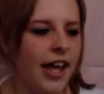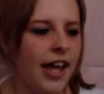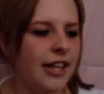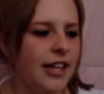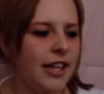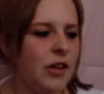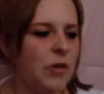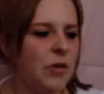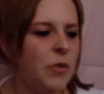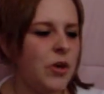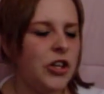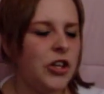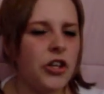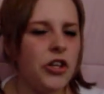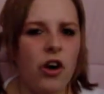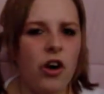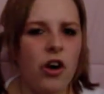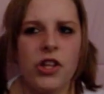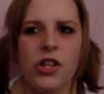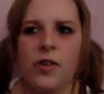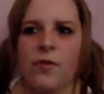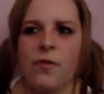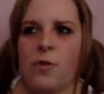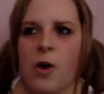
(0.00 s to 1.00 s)
And then when
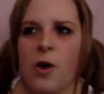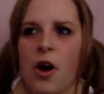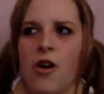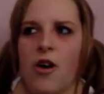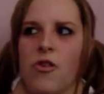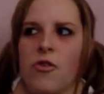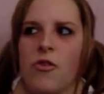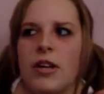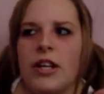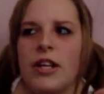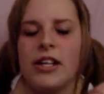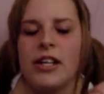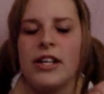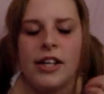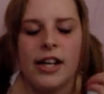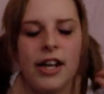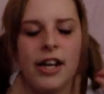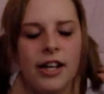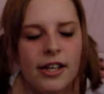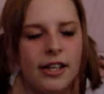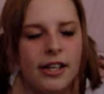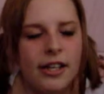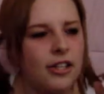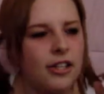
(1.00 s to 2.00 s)
you're on the phone
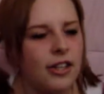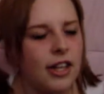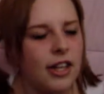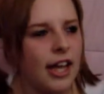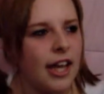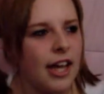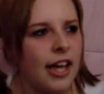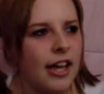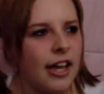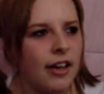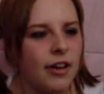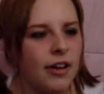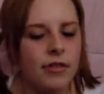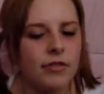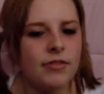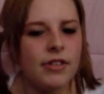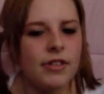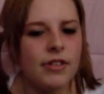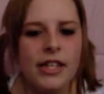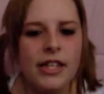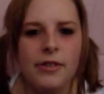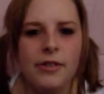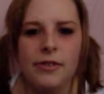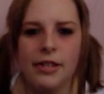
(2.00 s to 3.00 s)
and you're like
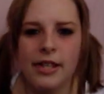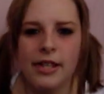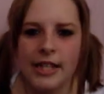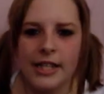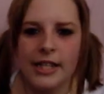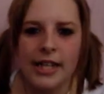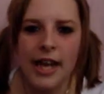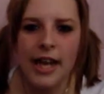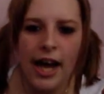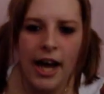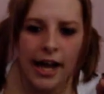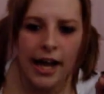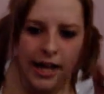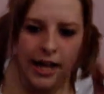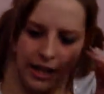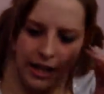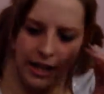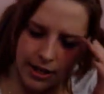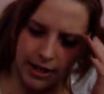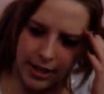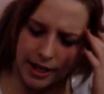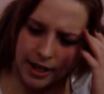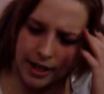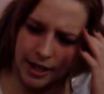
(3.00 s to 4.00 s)
really, really
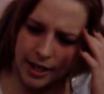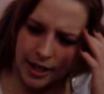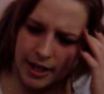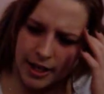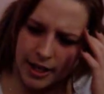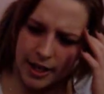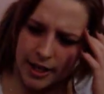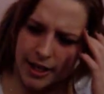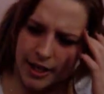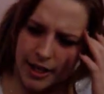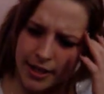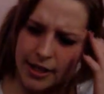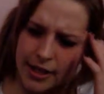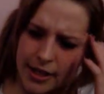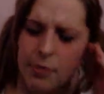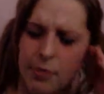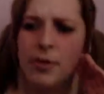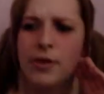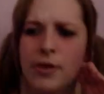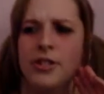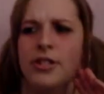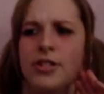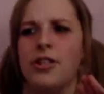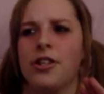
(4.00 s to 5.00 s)
tired, then
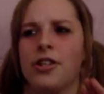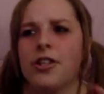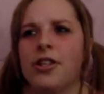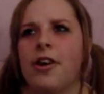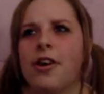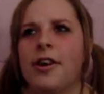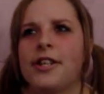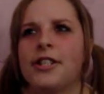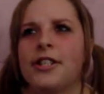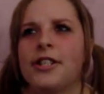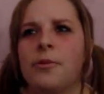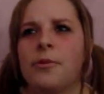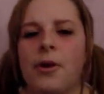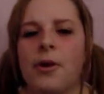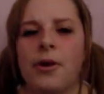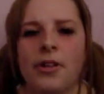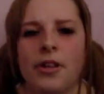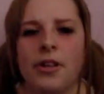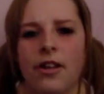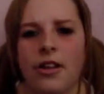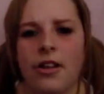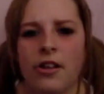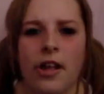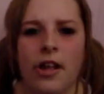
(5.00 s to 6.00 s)
the person you're talking to
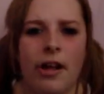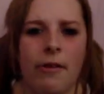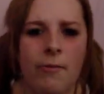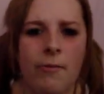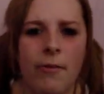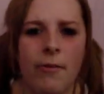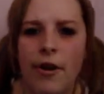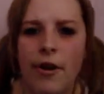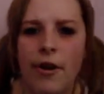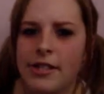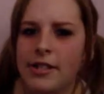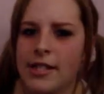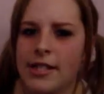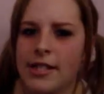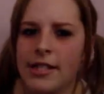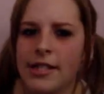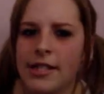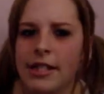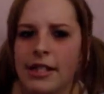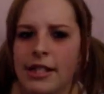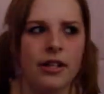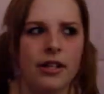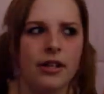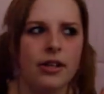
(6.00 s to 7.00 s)
on the other line falls
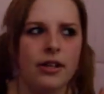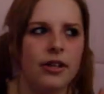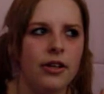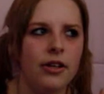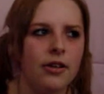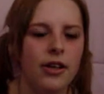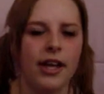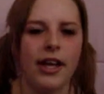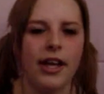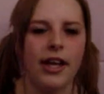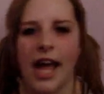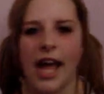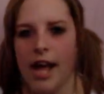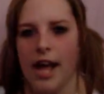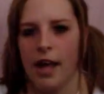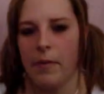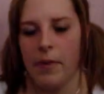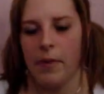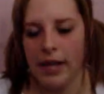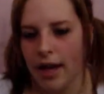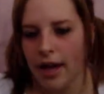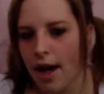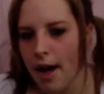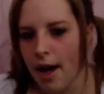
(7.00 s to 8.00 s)
asleep. You're like,
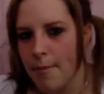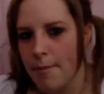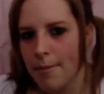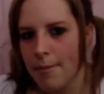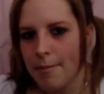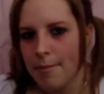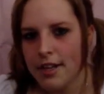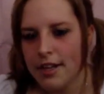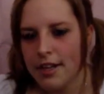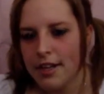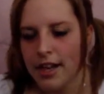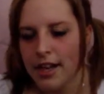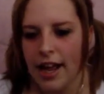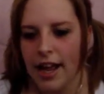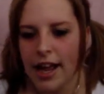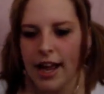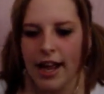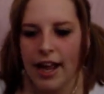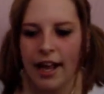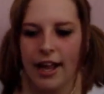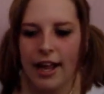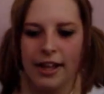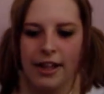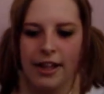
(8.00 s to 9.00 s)
hey, wake up.
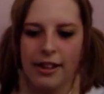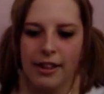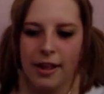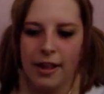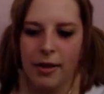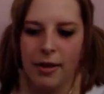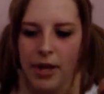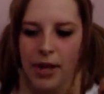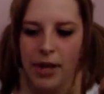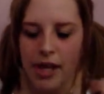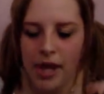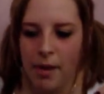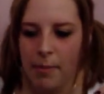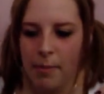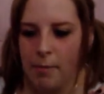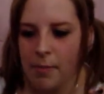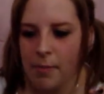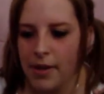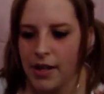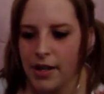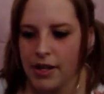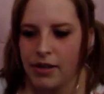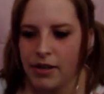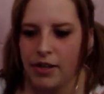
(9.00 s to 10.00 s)
And they wake
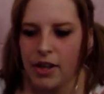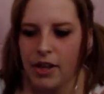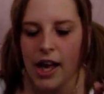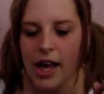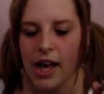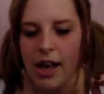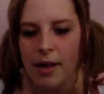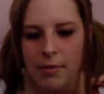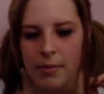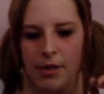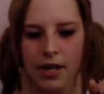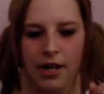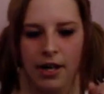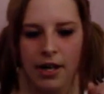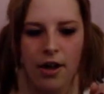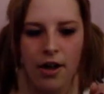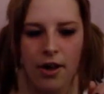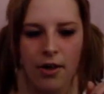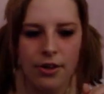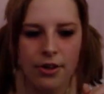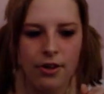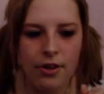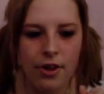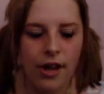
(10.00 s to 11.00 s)
up and you're like, I'm gonna go.
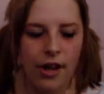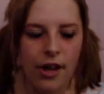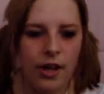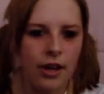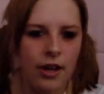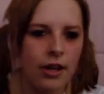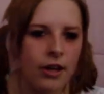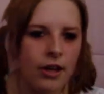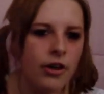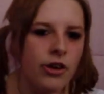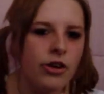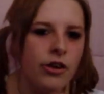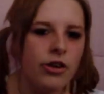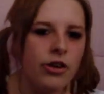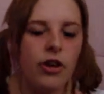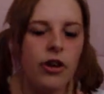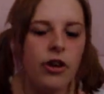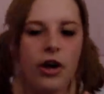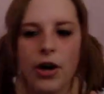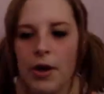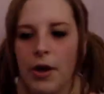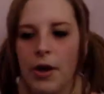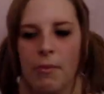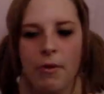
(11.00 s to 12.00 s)
And they're like,
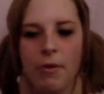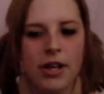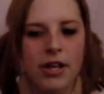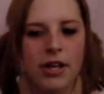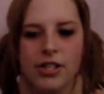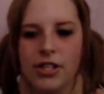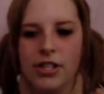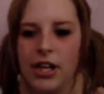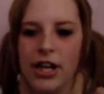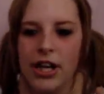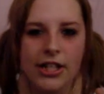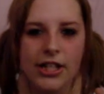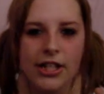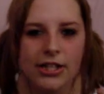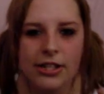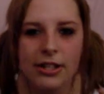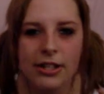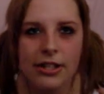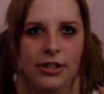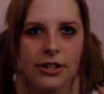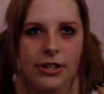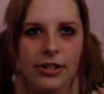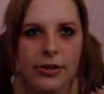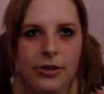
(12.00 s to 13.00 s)
no, I want to talk
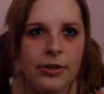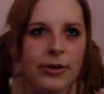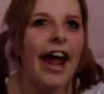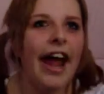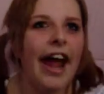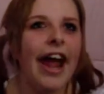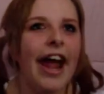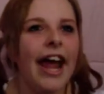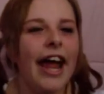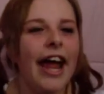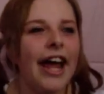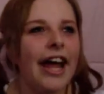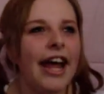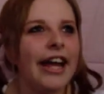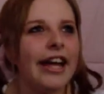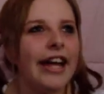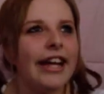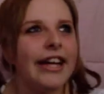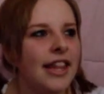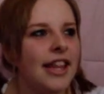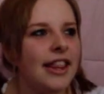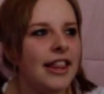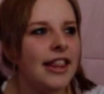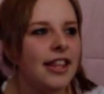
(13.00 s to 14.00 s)
to you.
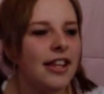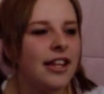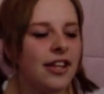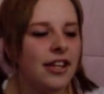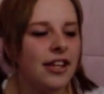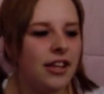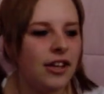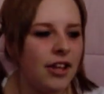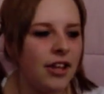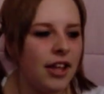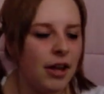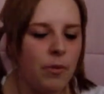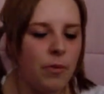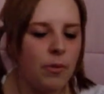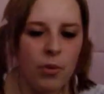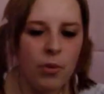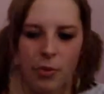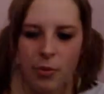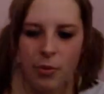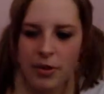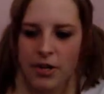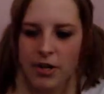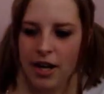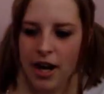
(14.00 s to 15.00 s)
And you're like,
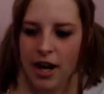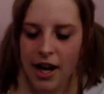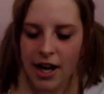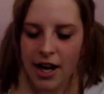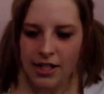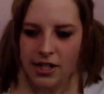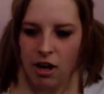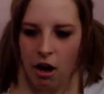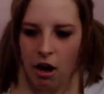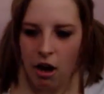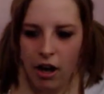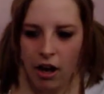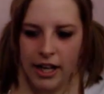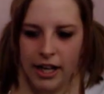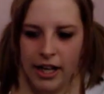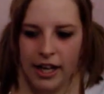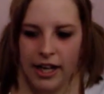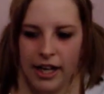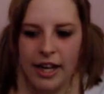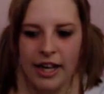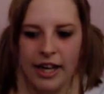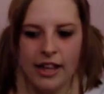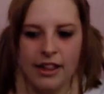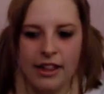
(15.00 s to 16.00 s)
well, we're not
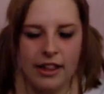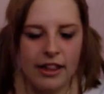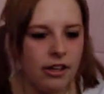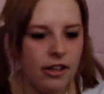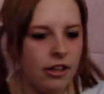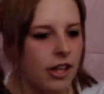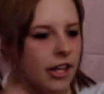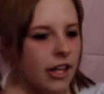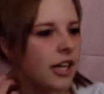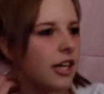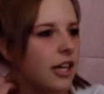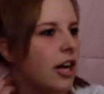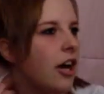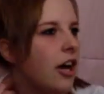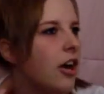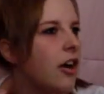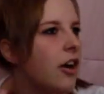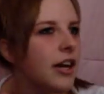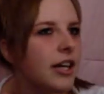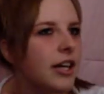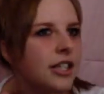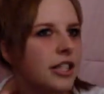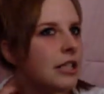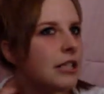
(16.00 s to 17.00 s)
talking. And they're like, no,
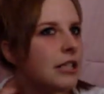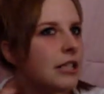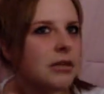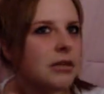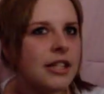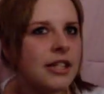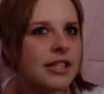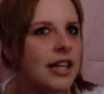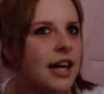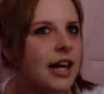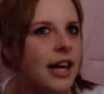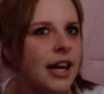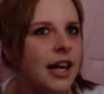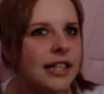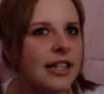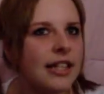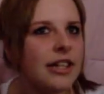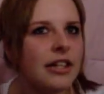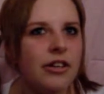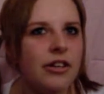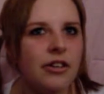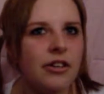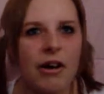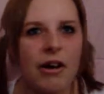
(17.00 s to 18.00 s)
I just want to
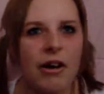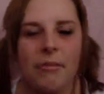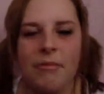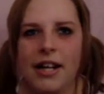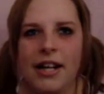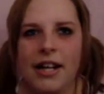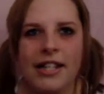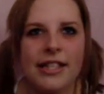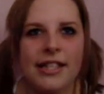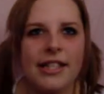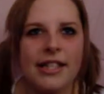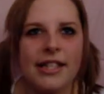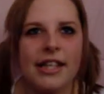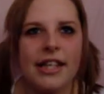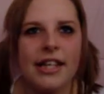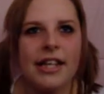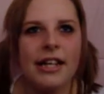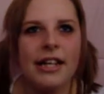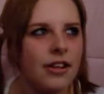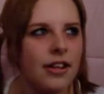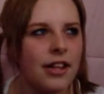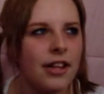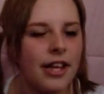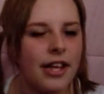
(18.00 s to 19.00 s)
talk to you. I'm not
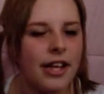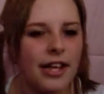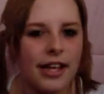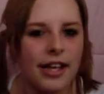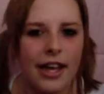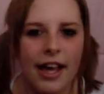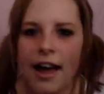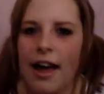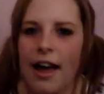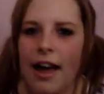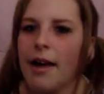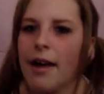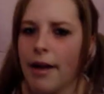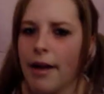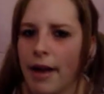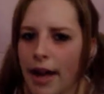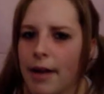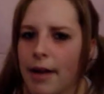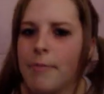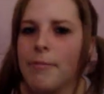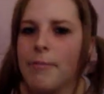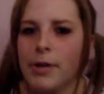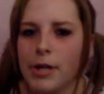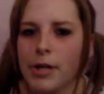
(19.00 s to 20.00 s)
asleep. You're like,
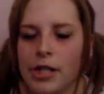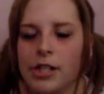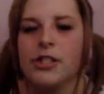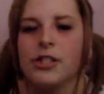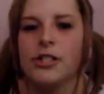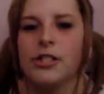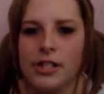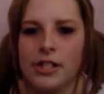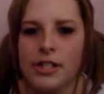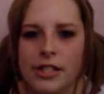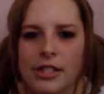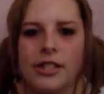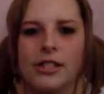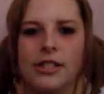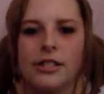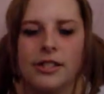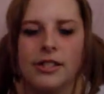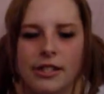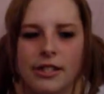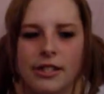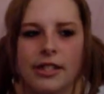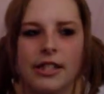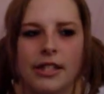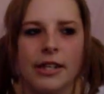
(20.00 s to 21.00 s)
yeah, I'm pretty sure
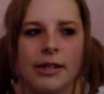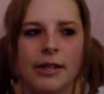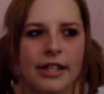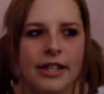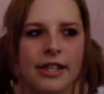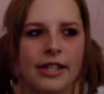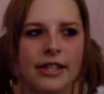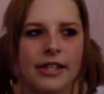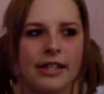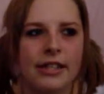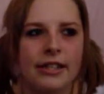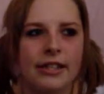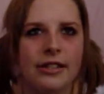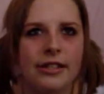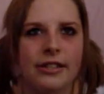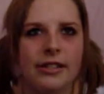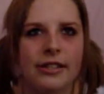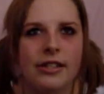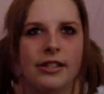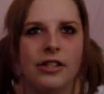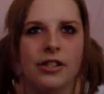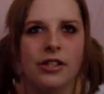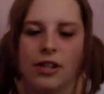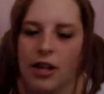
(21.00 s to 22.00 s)
you're asleep
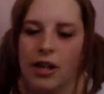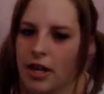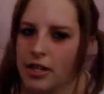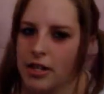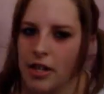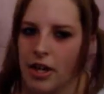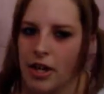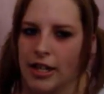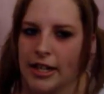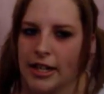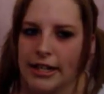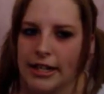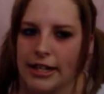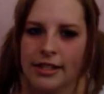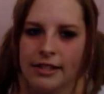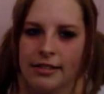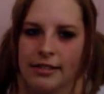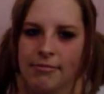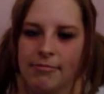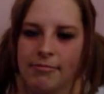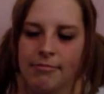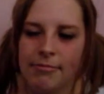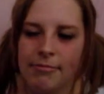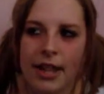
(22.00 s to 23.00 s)
because you're not talking.
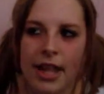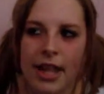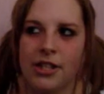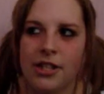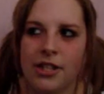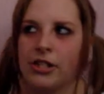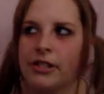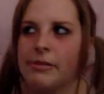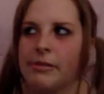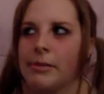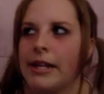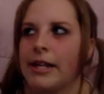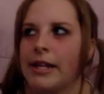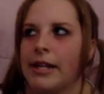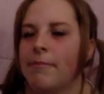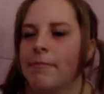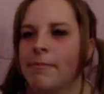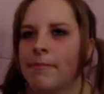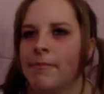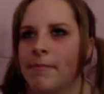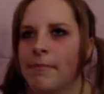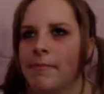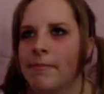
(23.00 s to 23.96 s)
But that's just me.